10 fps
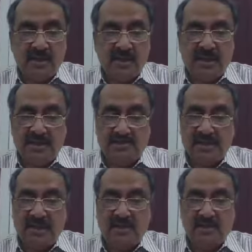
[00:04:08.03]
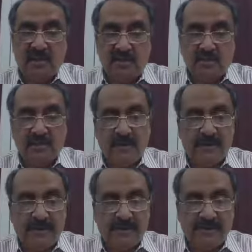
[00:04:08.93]
This is expected to
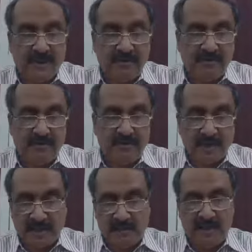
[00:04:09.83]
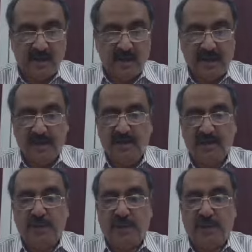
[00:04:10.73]
give some flexibility